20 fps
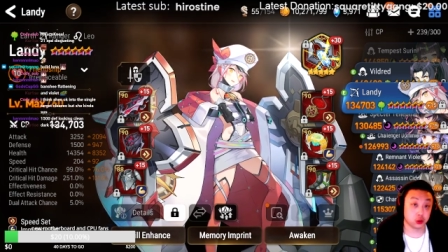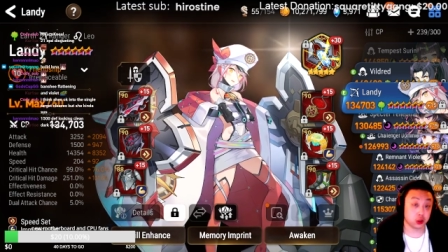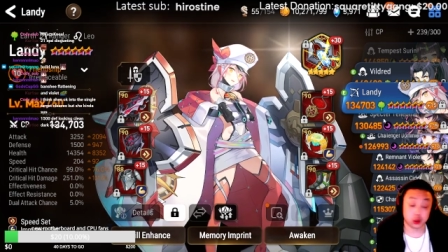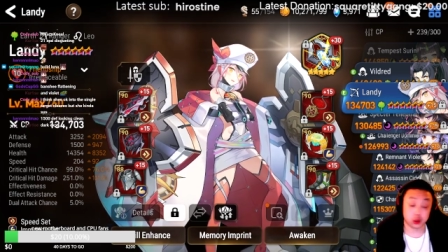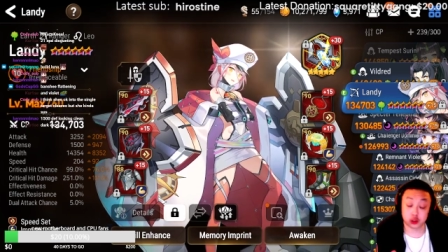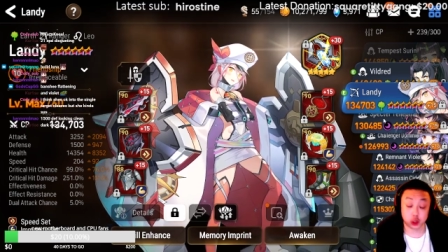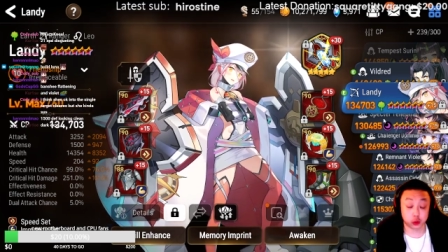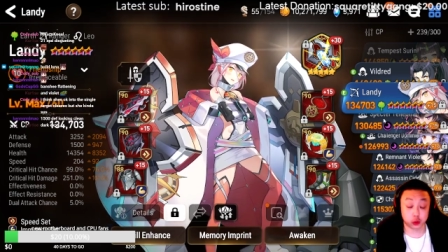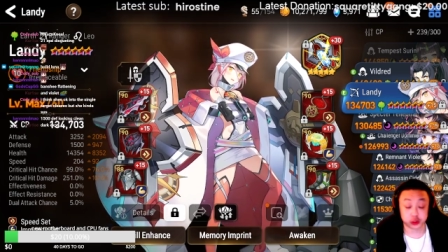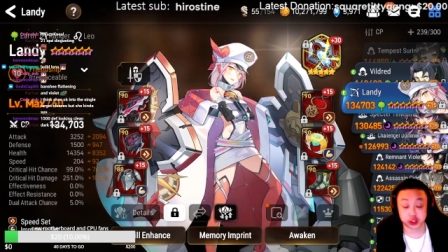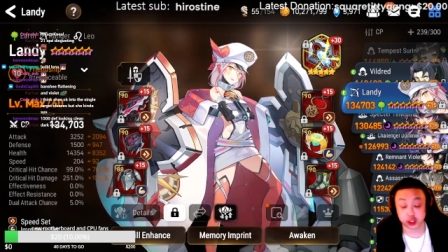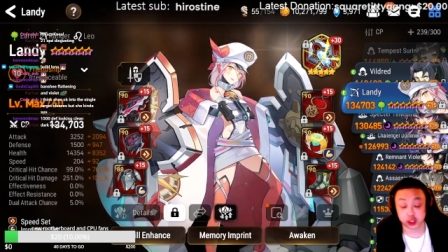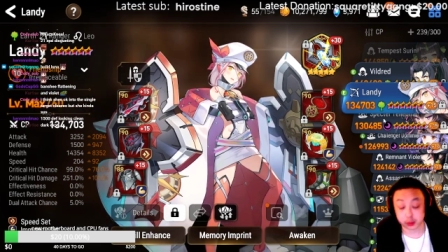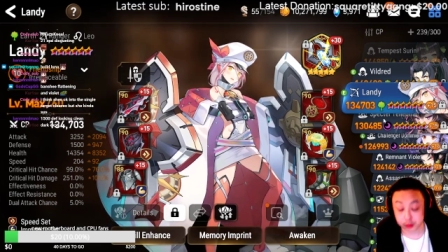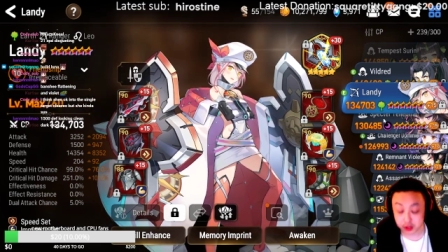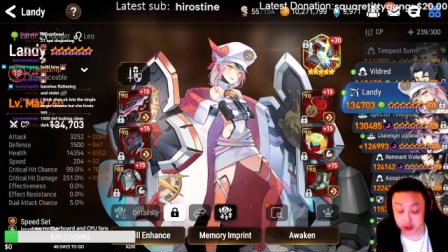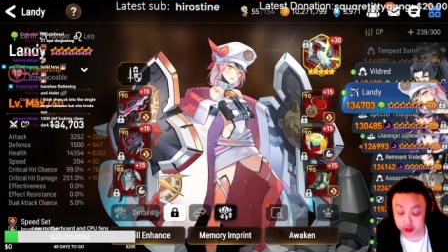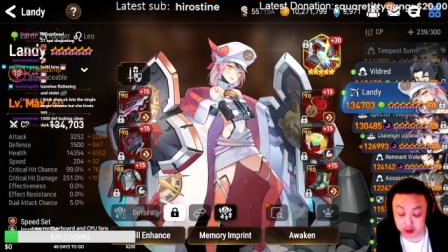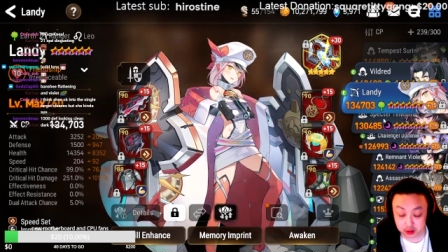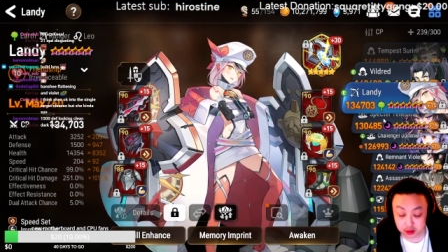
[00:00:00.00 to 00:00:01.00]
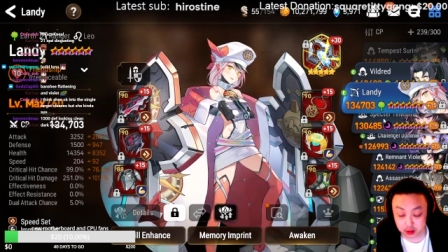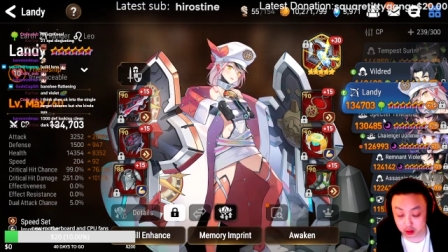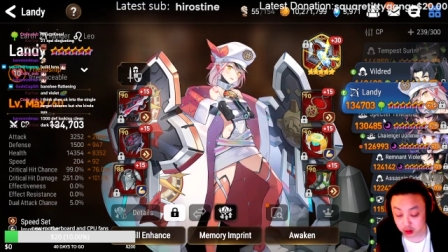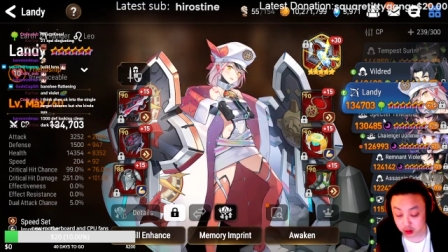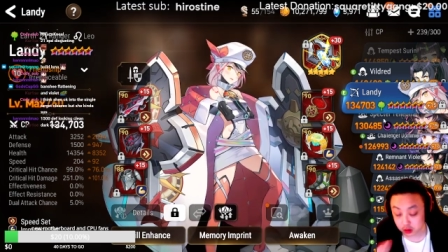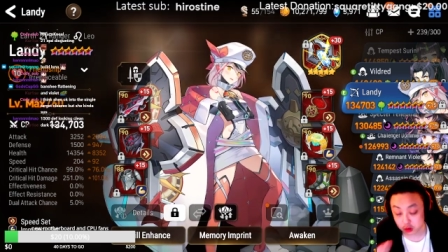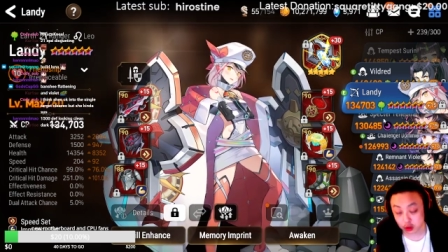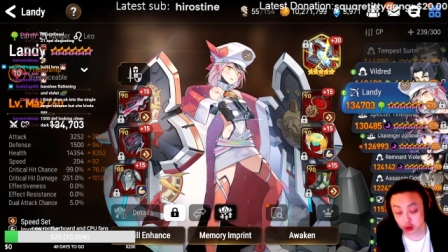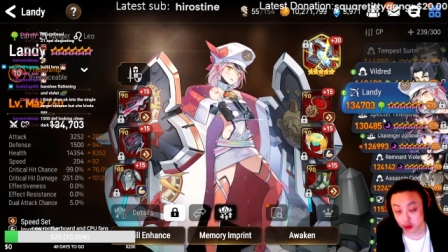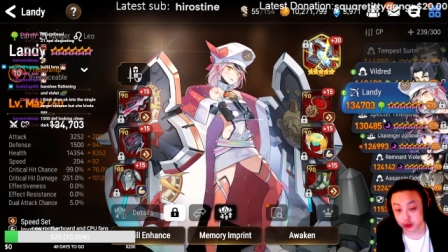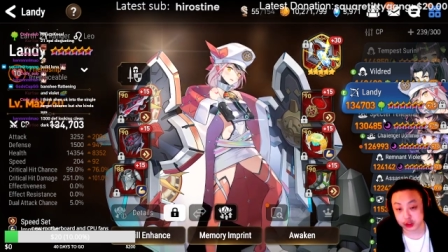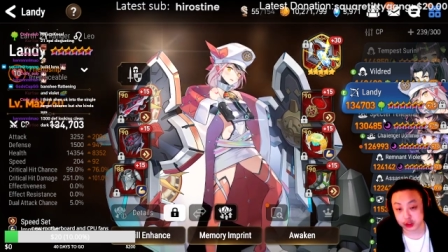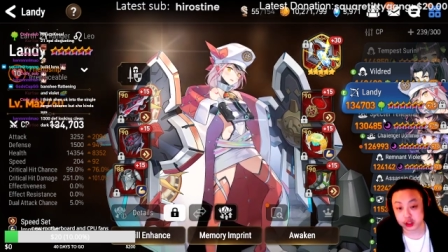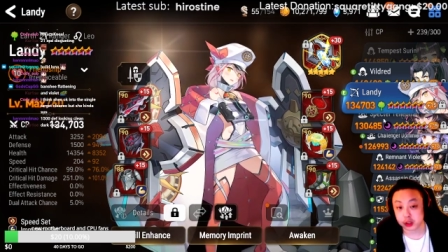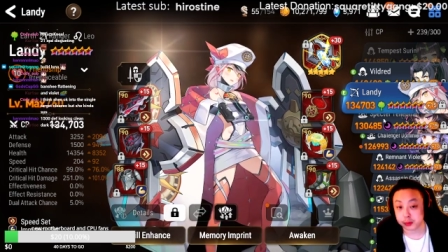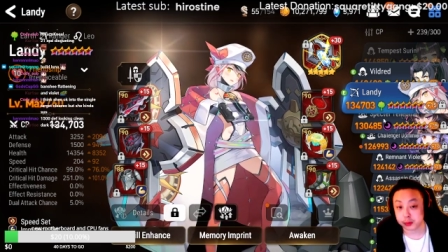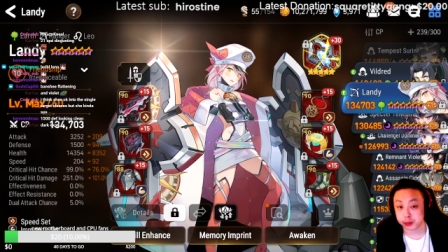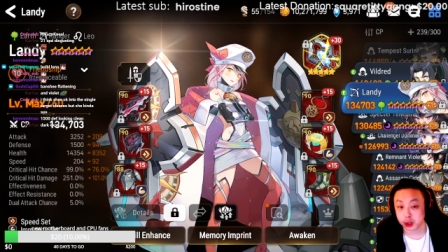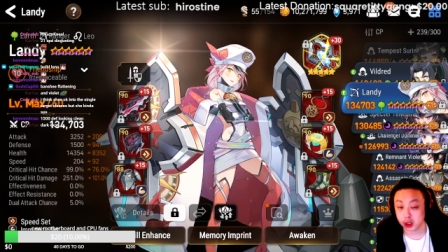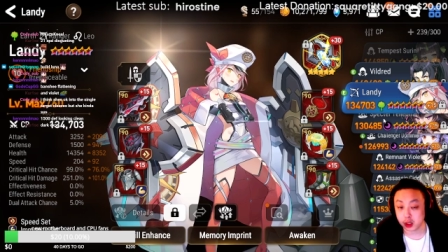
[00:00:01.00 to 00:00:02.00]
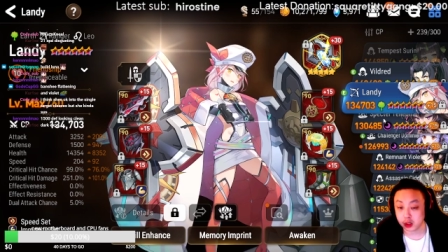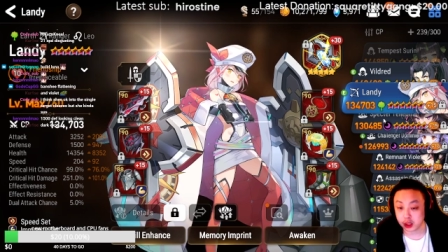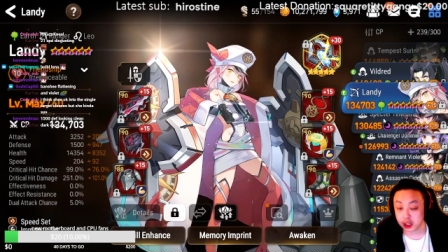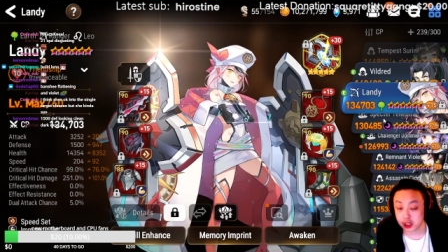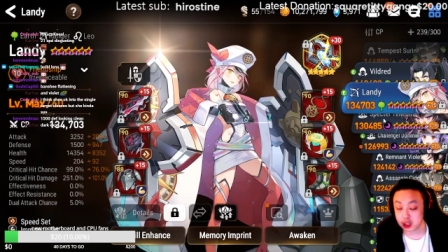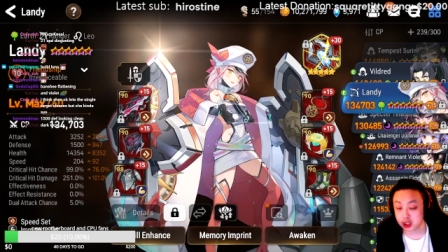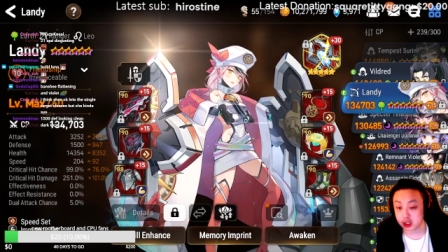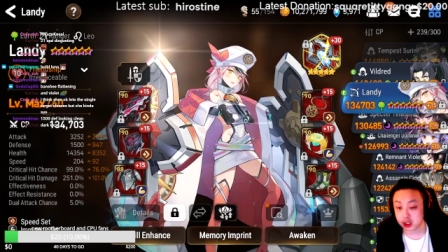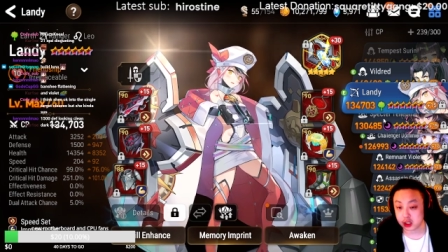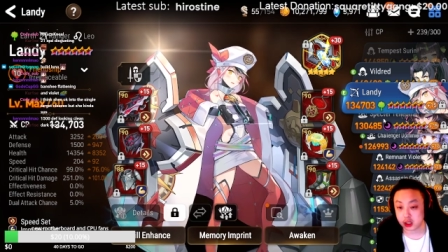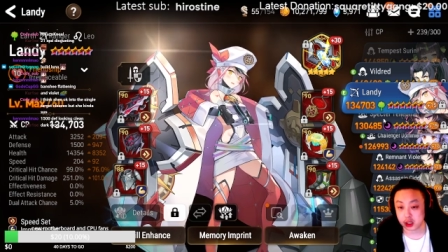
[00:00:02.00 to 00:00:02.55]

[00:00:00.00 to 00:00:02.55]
Don't skip this, or don't skip Landy.